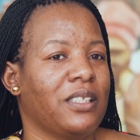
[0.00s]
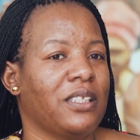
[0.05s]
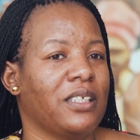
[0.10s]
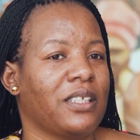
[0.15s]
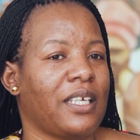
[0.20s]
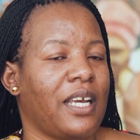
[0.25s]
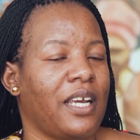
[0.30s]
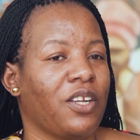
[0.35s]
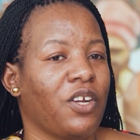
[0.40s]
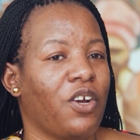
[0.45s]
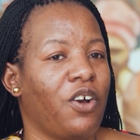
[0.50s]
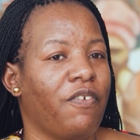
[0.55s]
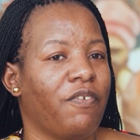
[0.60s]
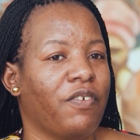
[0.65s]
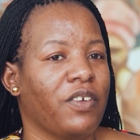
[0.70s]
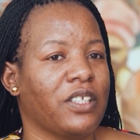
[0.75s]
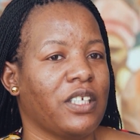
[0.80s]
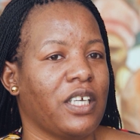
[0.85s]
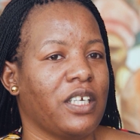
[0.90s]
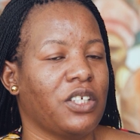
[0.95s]
Design
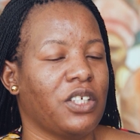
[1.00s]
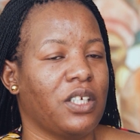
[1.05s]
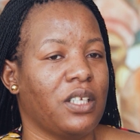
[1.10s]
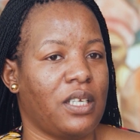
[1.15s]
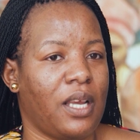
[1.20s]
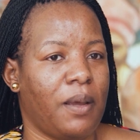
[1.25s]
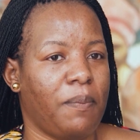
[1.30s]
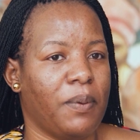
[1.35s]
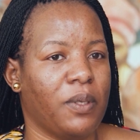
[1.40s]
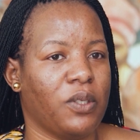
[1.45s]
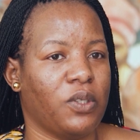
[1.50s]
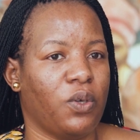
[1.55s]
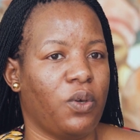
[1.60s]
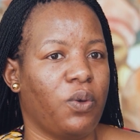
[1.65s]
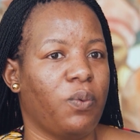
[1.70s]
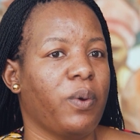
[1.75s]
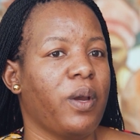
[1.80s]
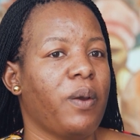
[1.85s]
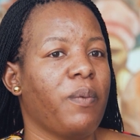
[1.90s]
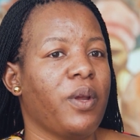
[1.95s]
Conversations
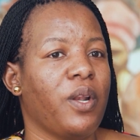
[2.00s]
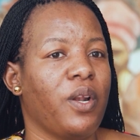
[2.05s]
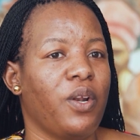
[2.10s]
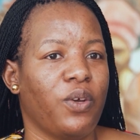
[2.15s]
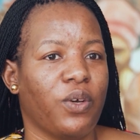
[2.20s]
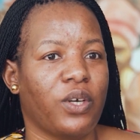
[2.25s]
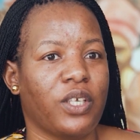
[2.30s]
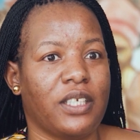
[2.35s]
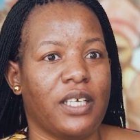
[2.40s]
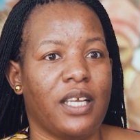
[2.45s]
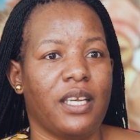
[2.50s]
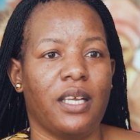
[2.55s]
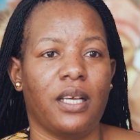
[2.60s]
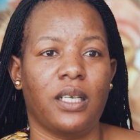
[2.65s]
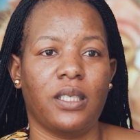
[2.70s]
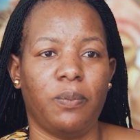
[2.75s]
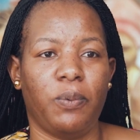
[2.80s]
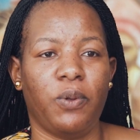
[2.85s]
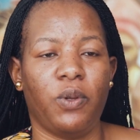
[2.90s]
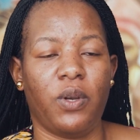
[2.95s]
episode where we looked and
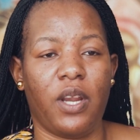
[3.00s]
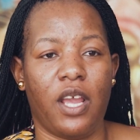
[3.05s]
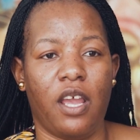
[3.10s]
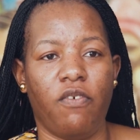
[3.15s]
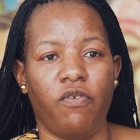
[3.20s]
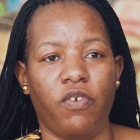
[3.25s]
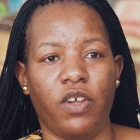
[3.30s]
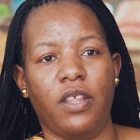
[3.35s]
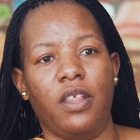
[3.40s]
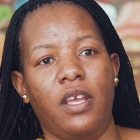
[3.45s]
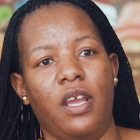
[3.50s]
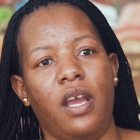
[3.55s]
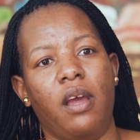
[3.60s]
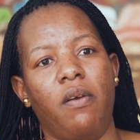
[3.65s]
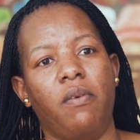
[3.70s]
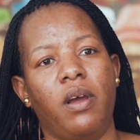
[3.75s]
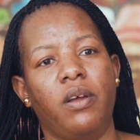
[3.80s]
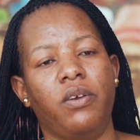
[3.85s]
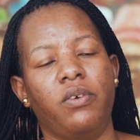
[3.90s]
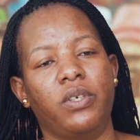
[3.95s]
explored everything
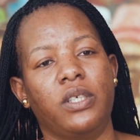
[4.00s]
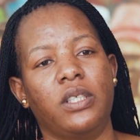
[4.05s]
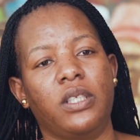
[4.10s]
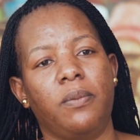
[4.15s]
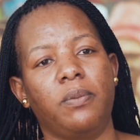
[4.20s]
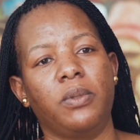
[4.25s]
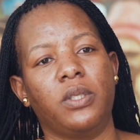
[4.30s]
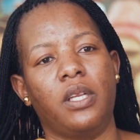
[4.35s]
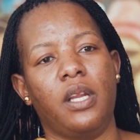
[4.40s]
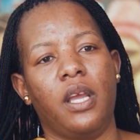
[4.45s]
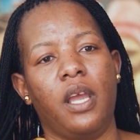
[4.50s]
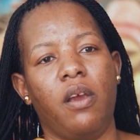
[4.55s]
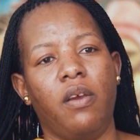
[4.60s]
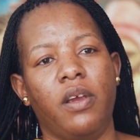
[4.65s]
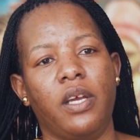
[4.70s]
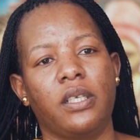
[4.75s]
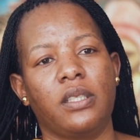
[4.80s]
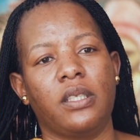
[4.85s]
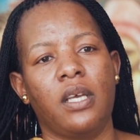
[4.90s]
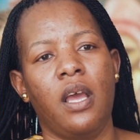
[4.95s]
around reception
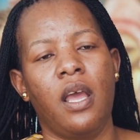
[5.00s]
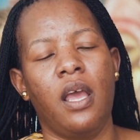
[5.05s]
areas.